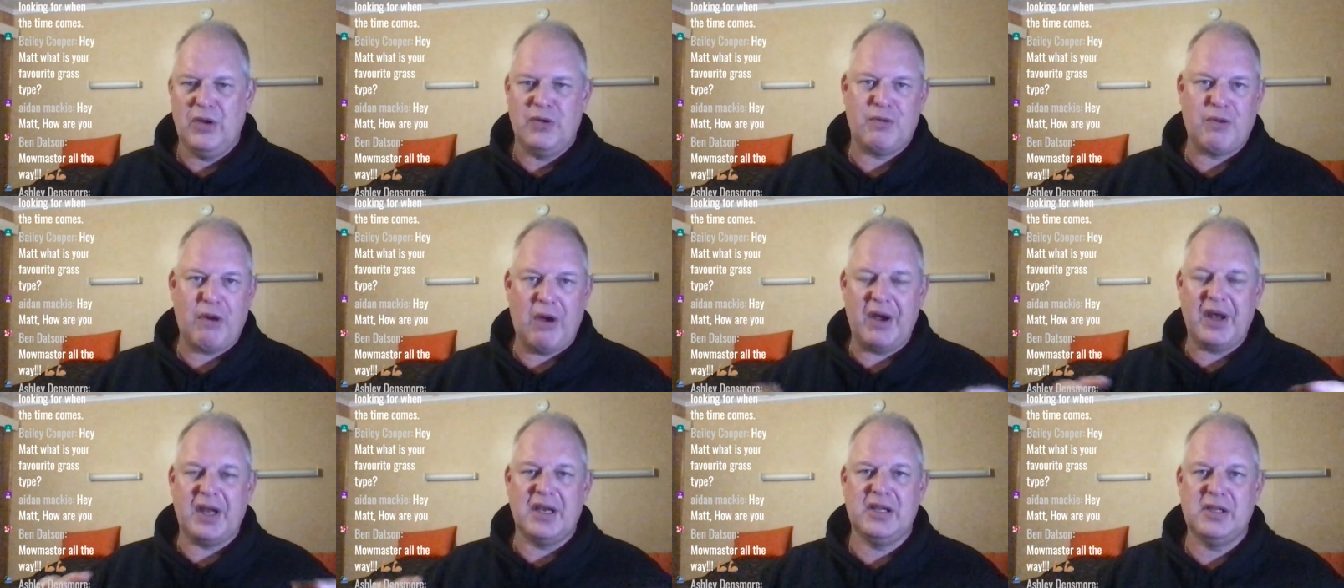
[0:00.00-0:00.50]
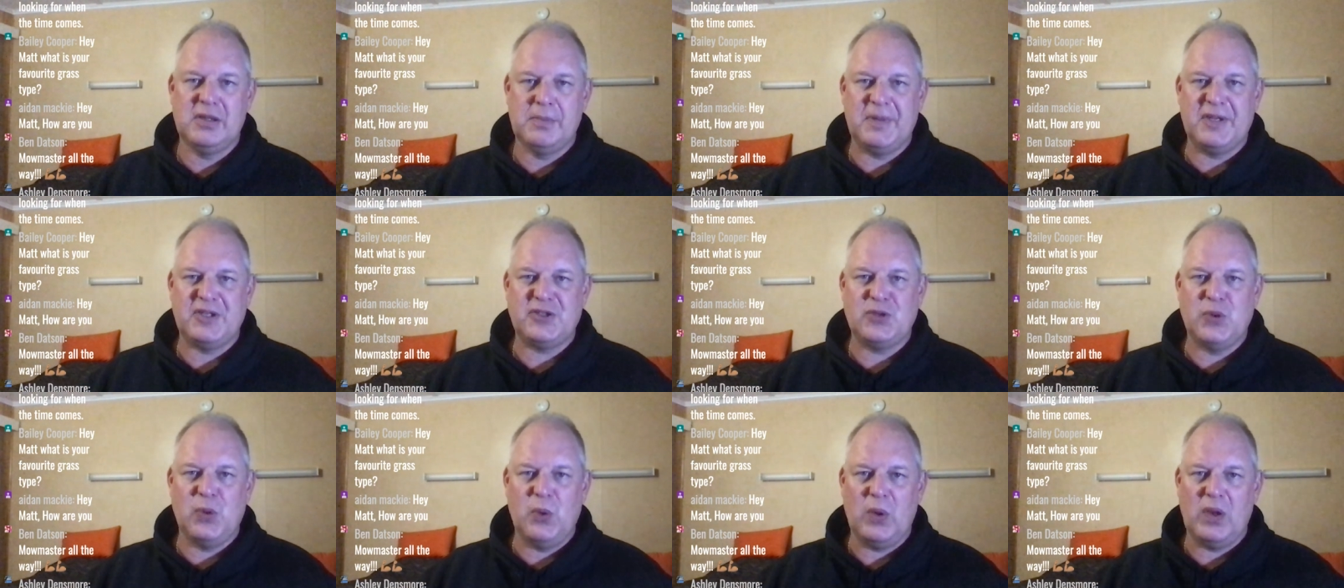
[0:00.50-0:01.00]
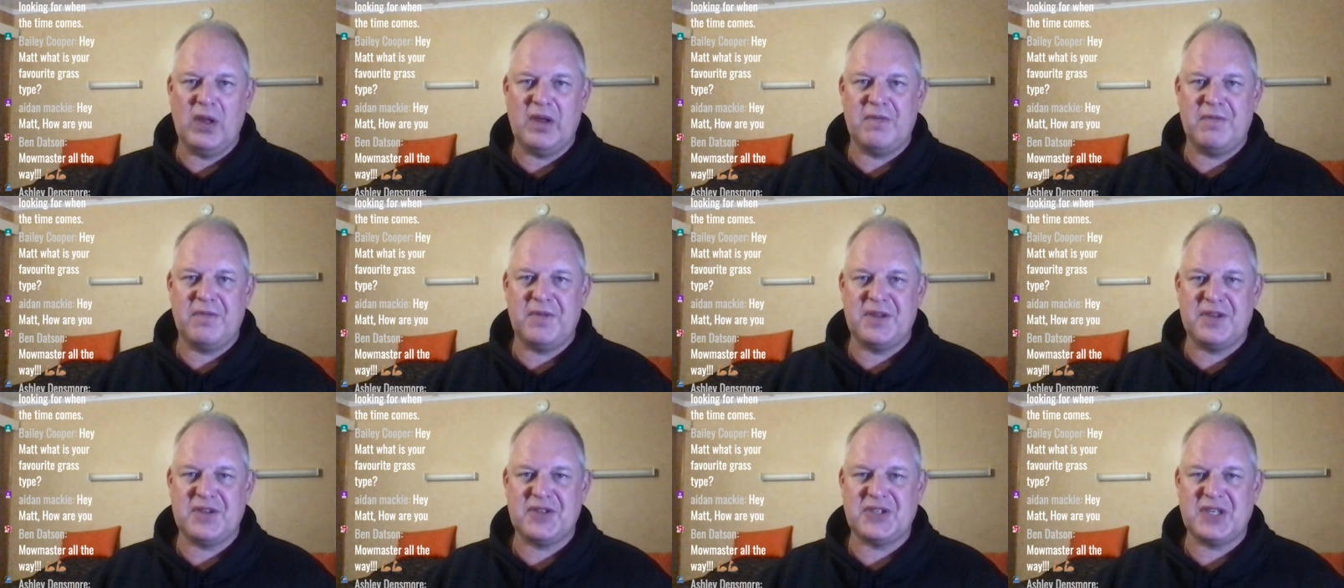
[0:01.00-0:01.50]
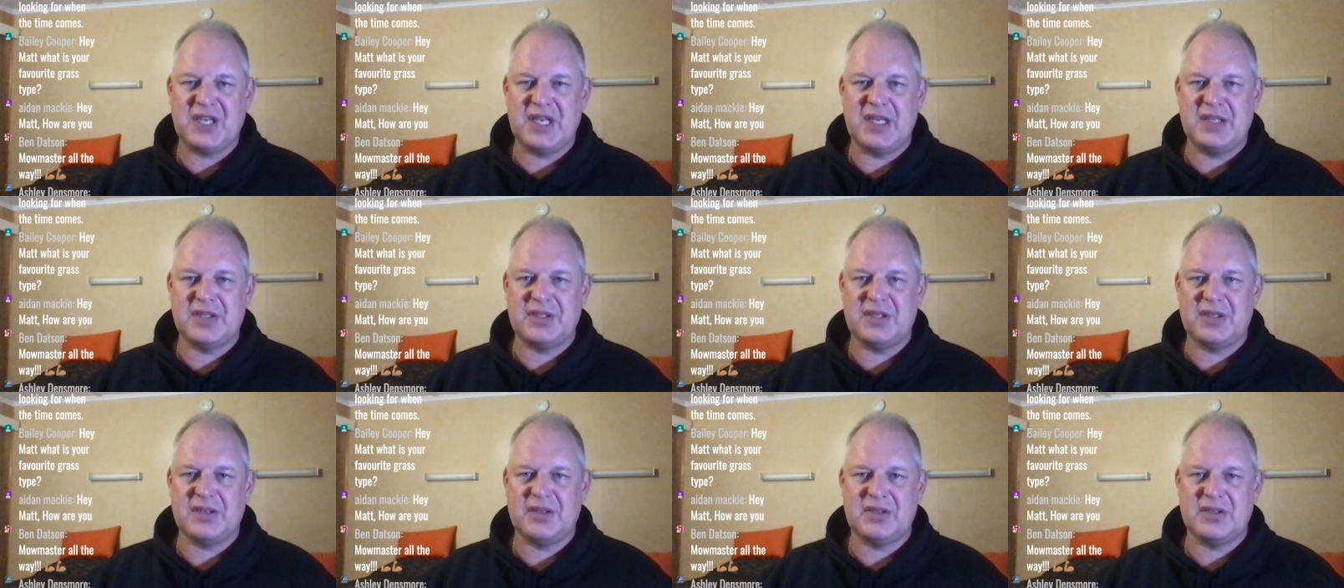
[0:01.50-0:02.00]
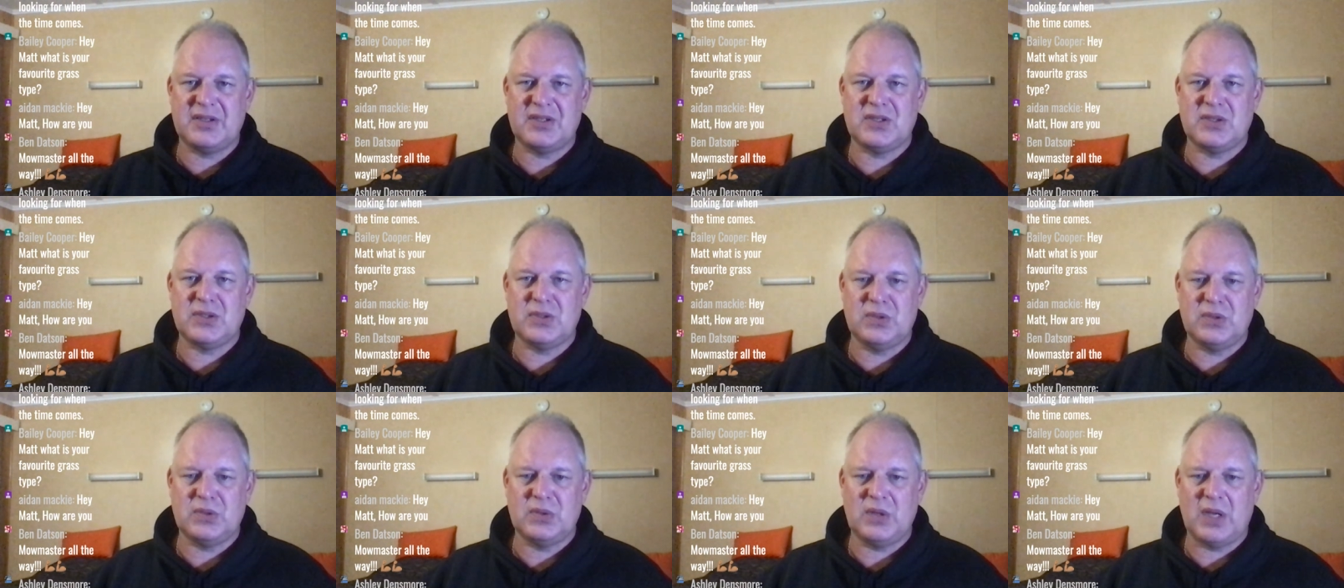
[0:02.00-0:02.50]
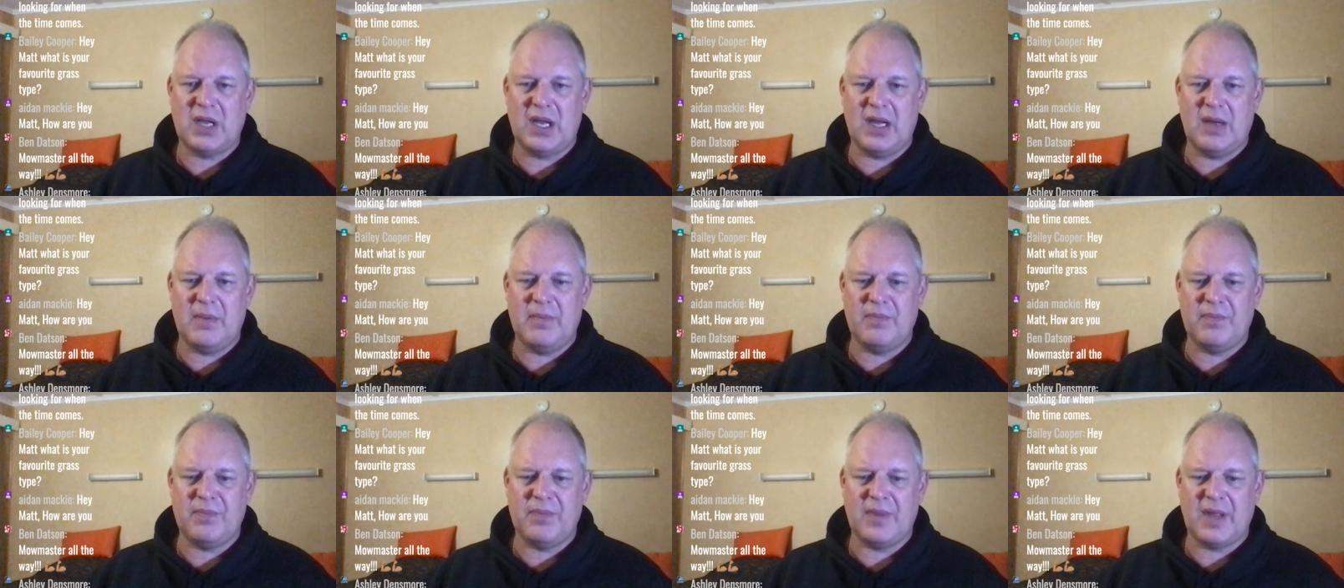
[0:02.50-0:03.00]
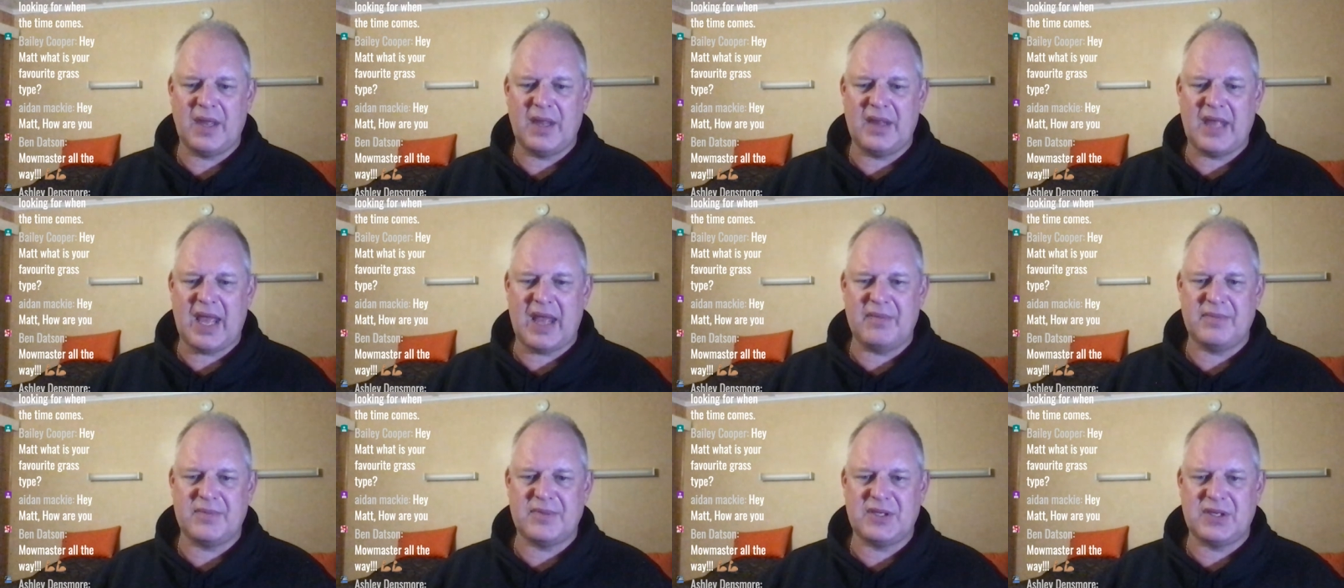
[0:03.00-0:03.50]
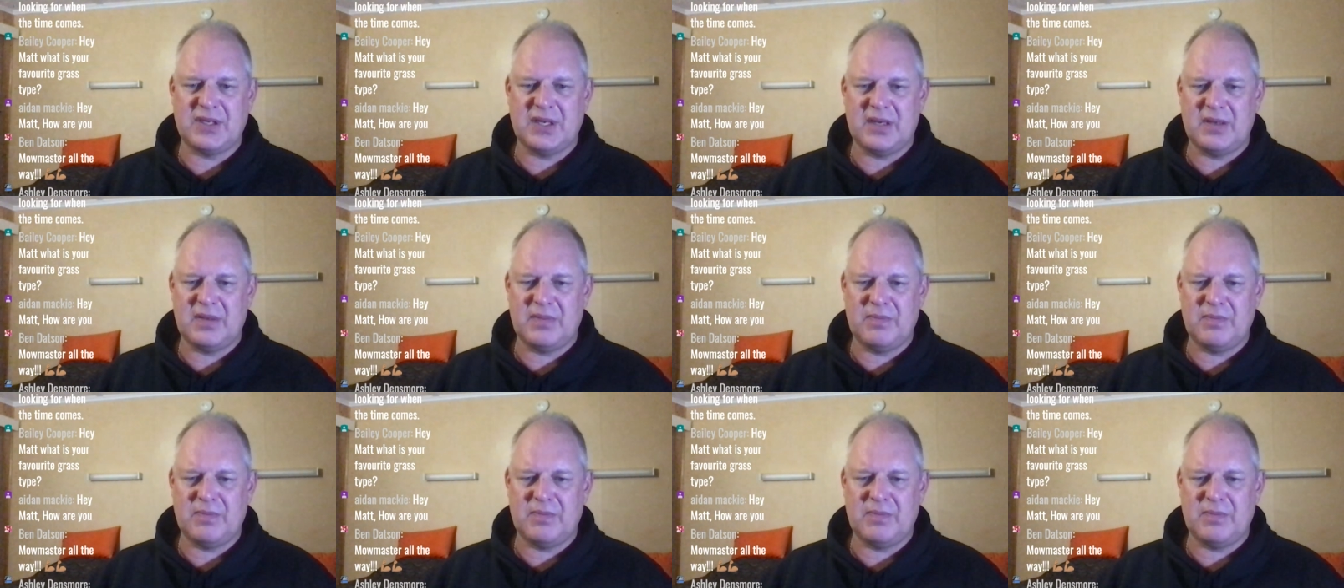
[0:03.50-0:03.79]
Growing a little bit taller for the season and that